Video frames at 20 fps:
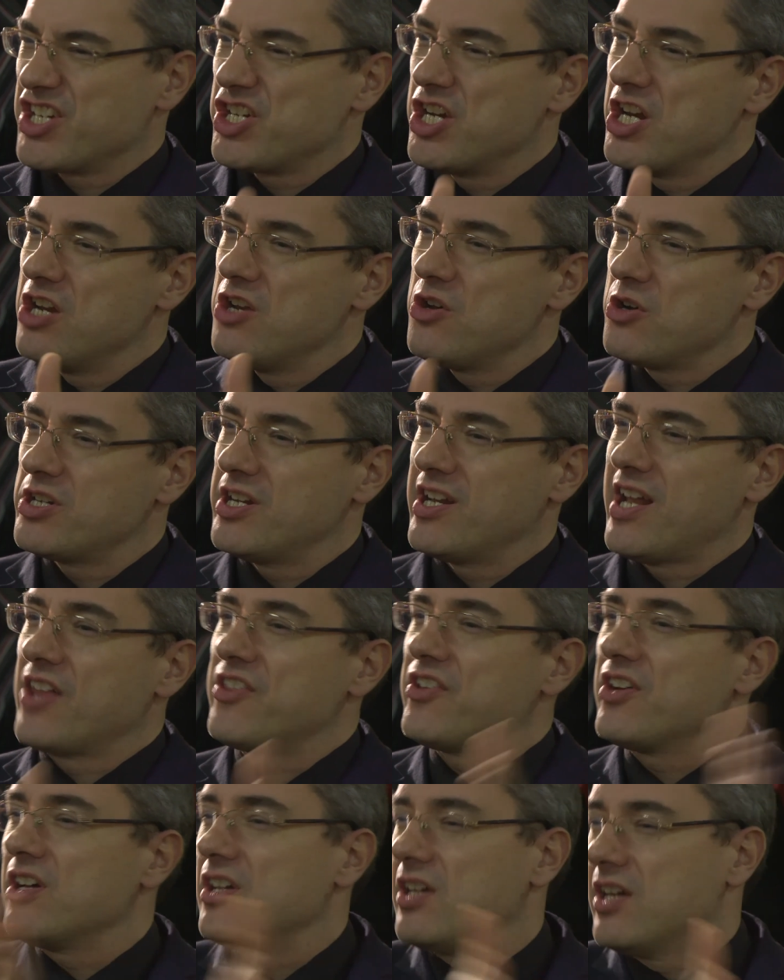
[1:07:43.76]
actually looked at
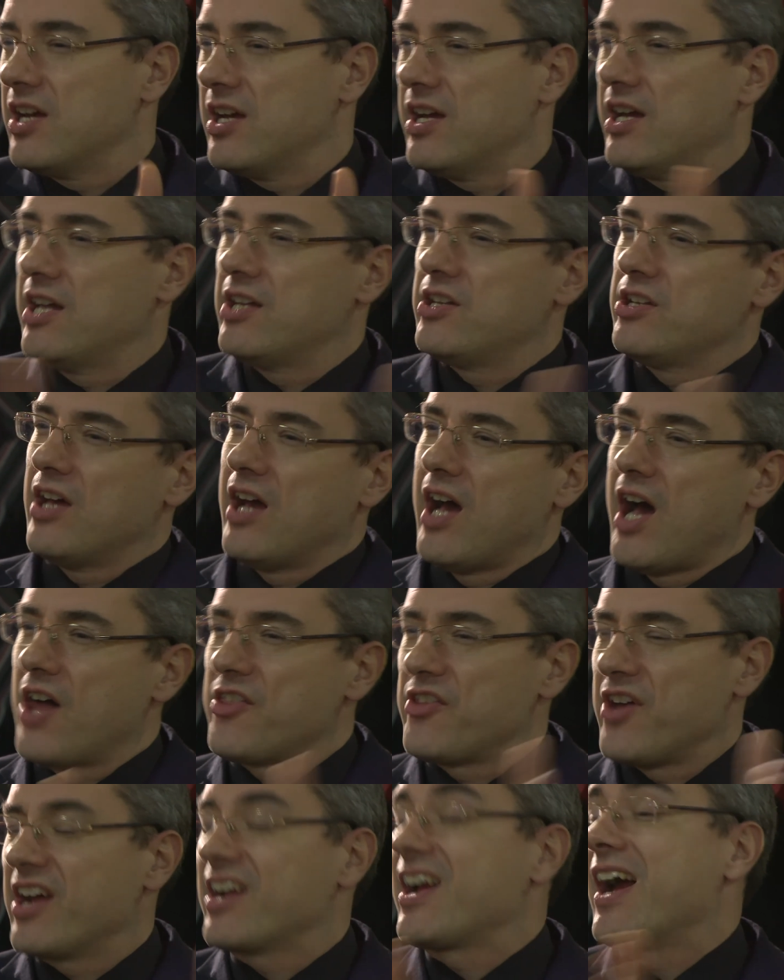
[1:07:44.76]
other at
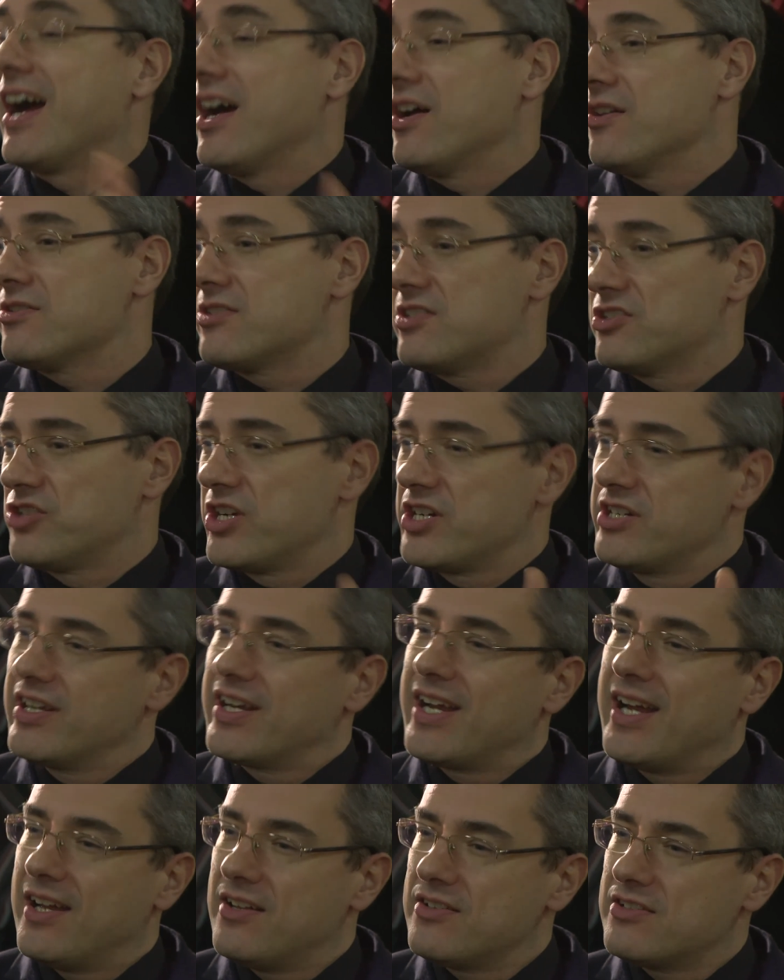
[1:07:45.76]
other accounts, written
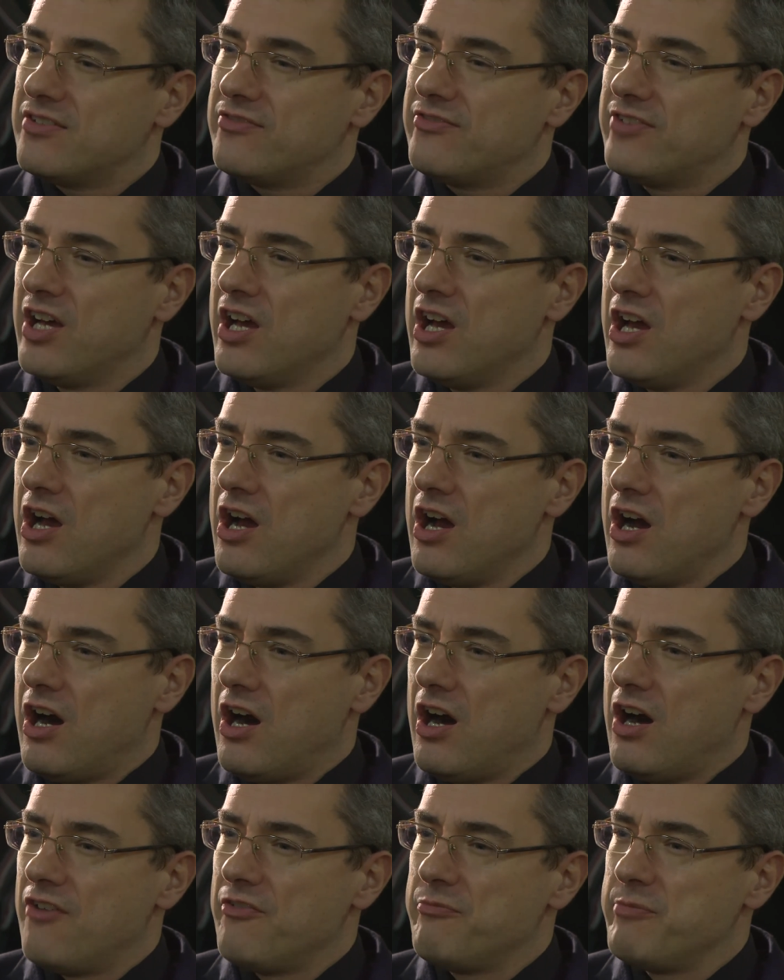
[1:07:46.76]
accounts of,
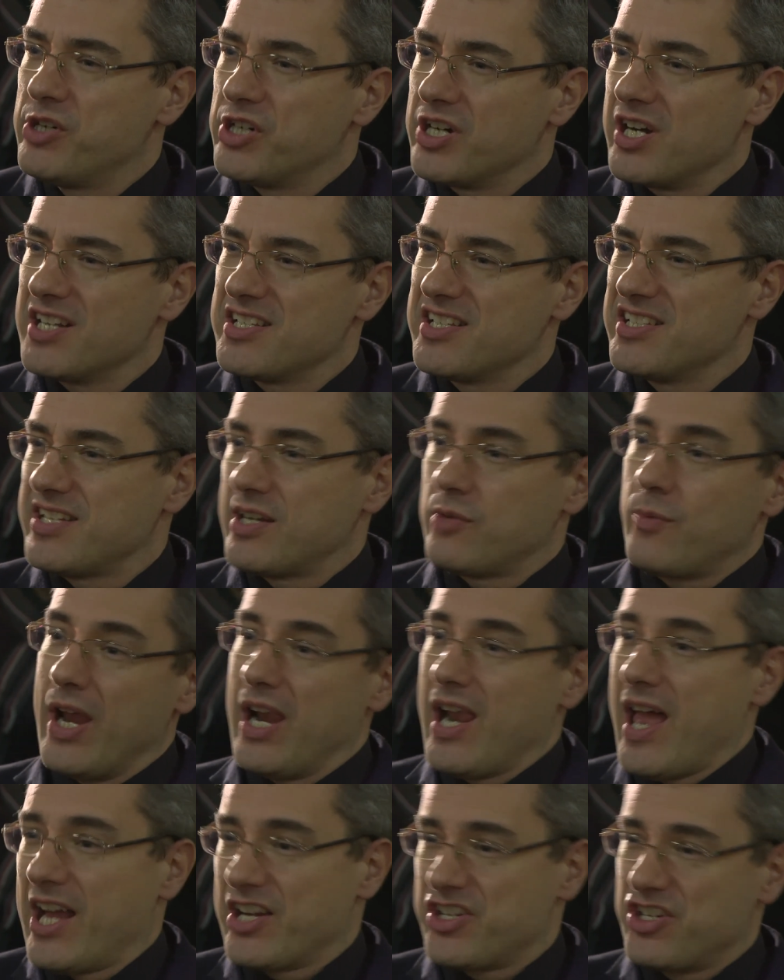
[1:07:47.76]
of miracles, and said,
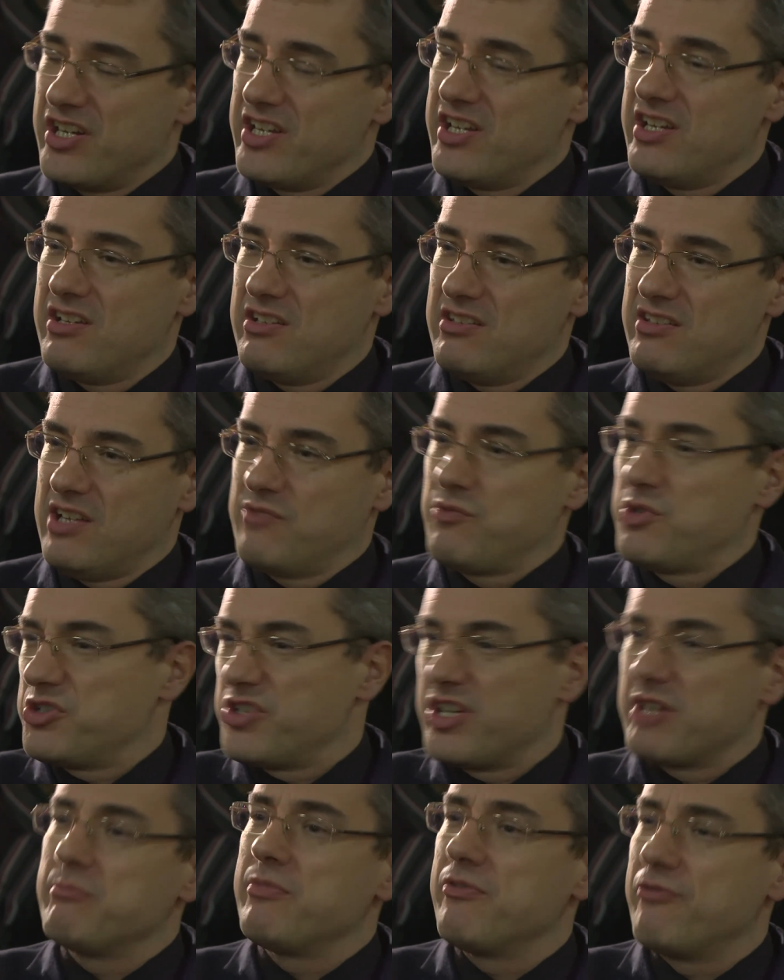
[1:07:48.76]
well, actually, that
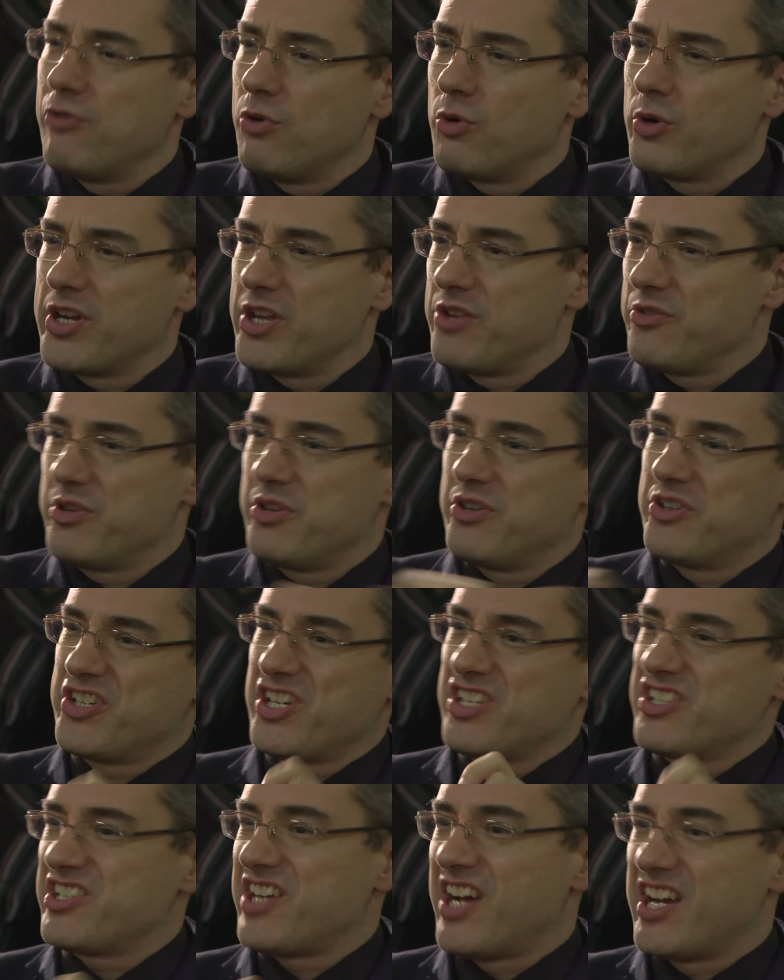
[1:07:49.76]
was written before. You, are
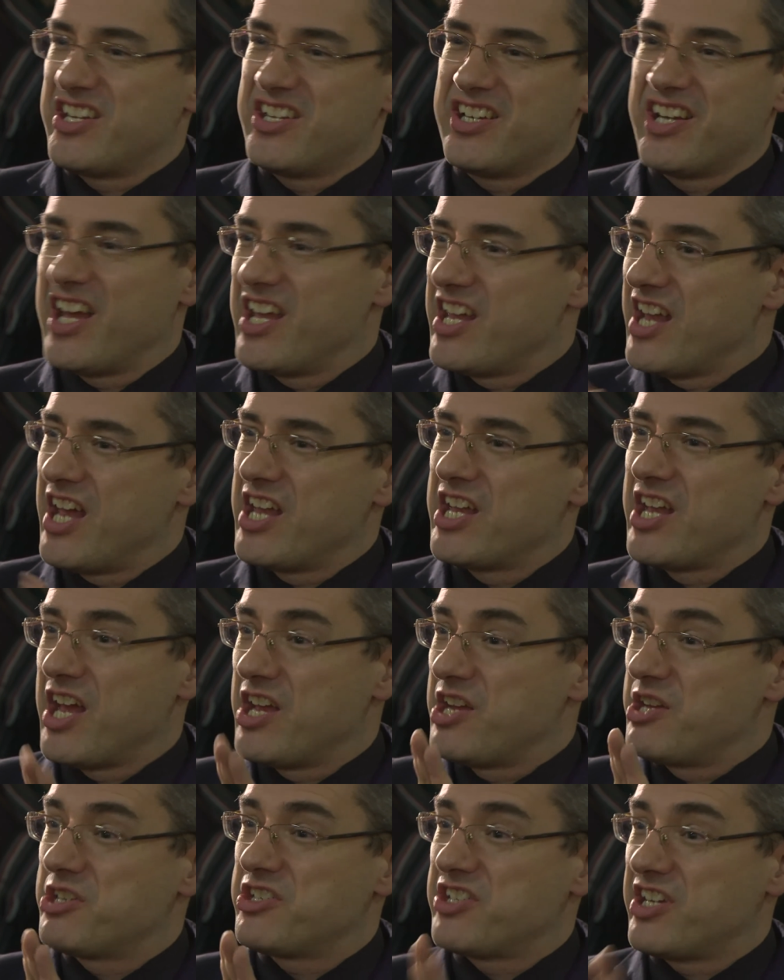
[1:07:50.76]
just citing a,
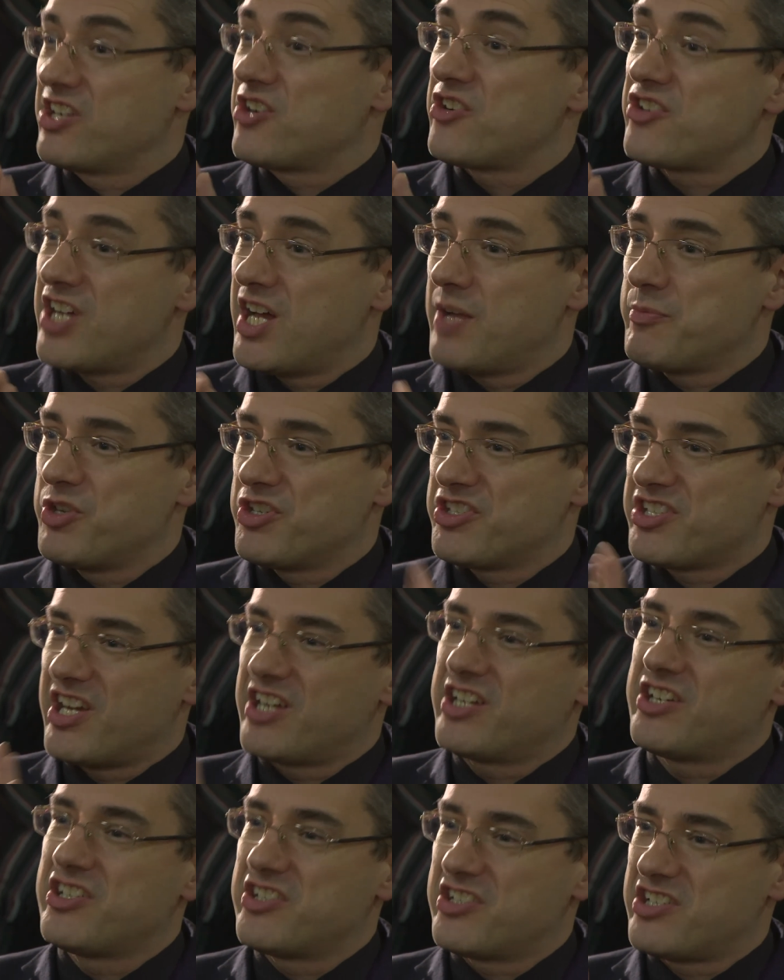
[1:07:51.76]
a, a stereotype, you're
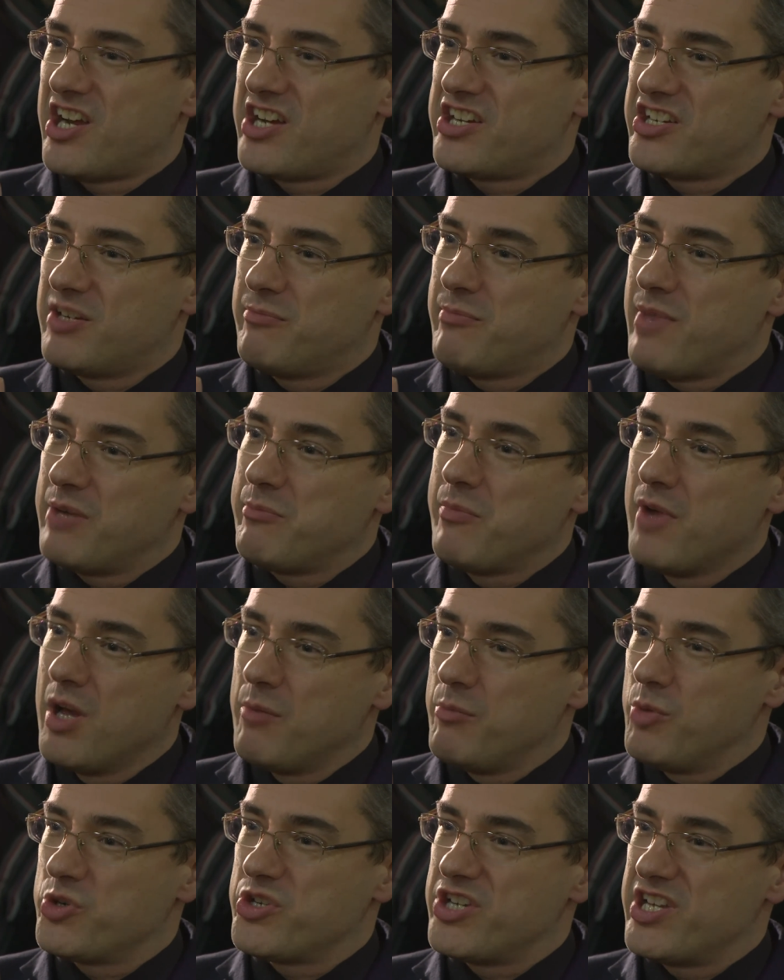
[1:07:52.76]
citing, citing
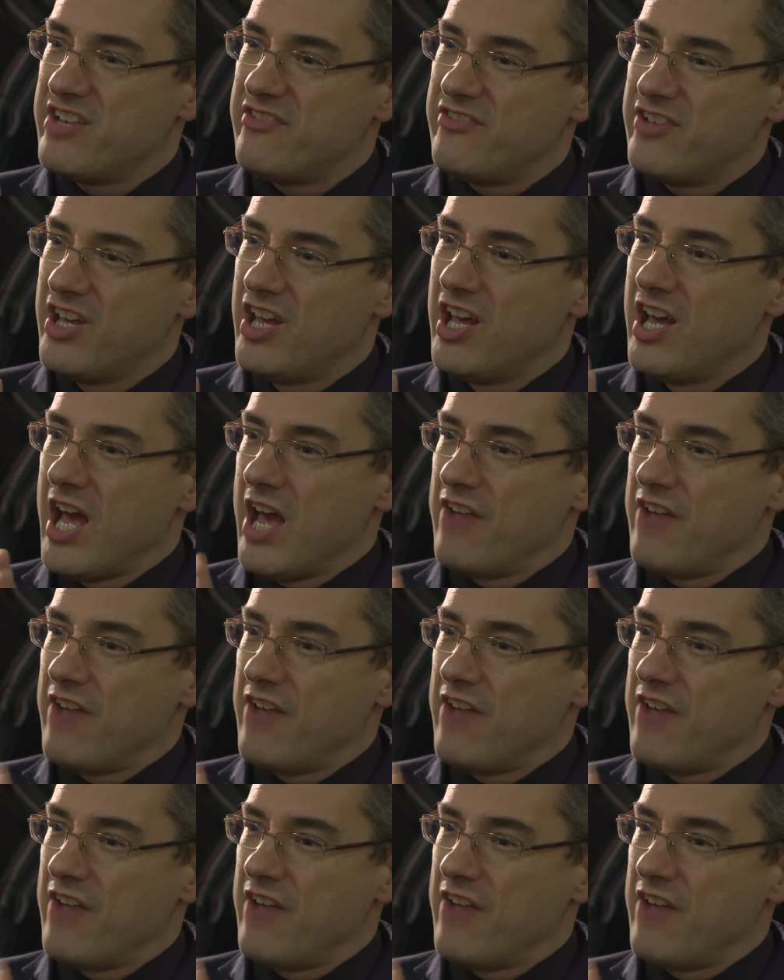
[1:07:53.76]
a motif.